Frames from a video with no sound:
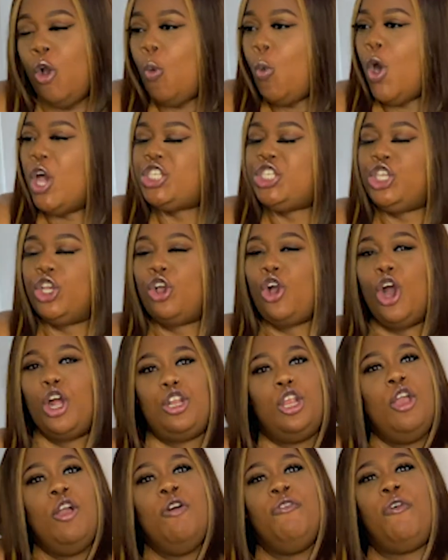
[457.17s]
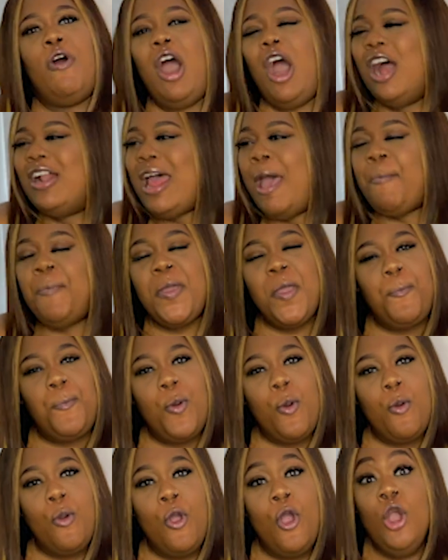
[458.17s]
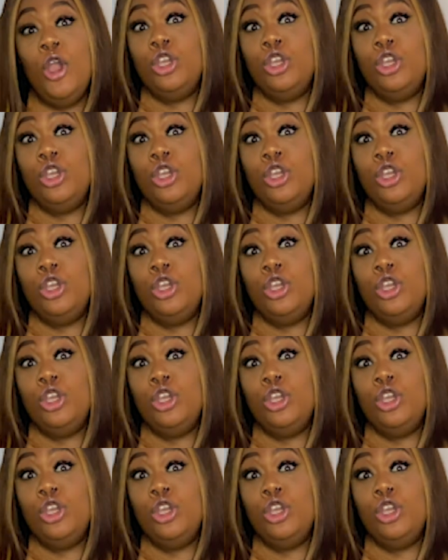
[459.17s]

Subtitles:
what's it called? For other people,